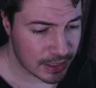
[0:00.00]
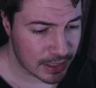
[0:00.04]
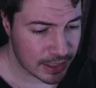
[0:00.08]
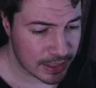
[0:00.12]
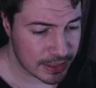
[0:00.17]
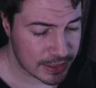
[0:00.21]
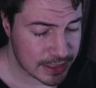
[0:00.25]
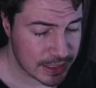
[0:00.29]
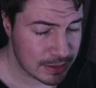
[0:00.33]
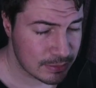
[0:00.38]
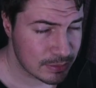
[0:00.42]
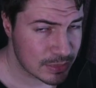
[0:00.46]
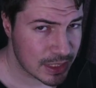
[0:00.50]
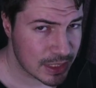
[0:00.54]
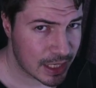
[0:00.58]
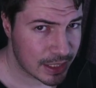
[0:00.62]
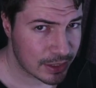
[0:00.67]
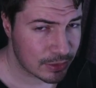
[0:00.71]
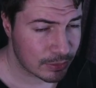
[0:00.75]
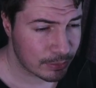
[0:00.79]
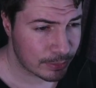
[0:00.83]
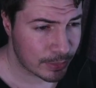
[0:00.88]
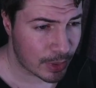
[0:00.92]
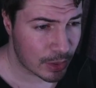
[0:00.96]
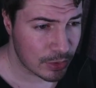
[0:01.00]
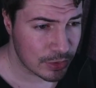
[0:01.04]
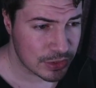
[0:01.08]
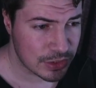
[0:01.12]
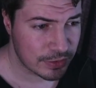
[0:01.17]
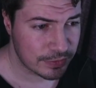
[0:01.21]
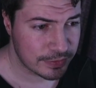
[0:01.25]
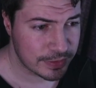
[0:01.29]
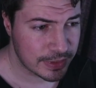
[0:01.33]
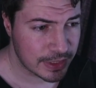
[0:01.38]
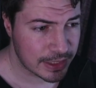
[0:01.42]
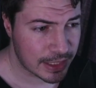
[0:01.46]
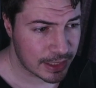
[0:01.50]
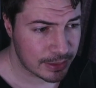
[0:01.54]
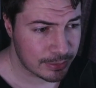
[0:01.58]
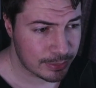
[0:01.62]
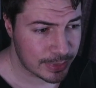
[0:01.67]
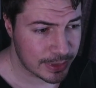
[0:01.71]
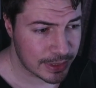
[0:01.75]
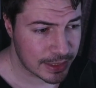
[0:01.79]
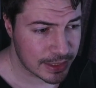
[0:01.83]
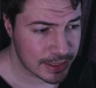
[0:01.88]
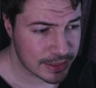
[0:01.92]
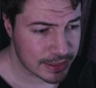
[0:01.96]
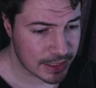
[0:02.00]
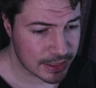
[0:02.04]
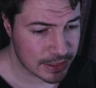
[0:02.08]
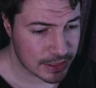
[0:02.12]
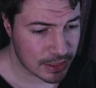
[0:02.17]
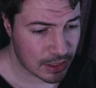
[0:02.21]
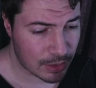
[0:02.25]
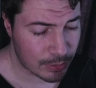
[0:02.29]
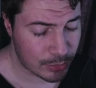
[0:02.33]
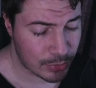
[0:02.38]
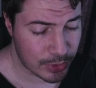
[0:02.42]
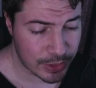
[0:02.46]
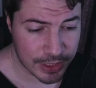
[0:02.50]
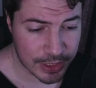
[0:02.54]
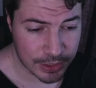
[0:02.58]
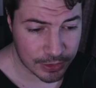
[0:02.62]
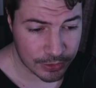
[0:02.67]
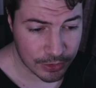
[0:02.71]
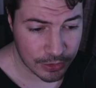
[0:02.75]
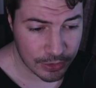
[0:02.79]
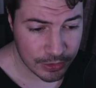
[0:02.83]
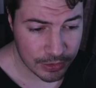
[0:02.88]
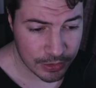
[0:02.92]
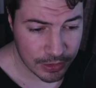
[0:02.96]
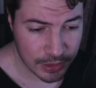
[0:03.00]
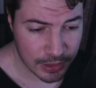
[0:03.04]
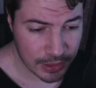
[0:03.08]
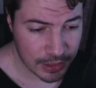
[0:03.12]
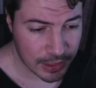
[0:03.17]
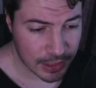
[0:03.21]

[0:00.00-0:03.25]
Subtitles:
It seems like most of the rapiers that are pretty good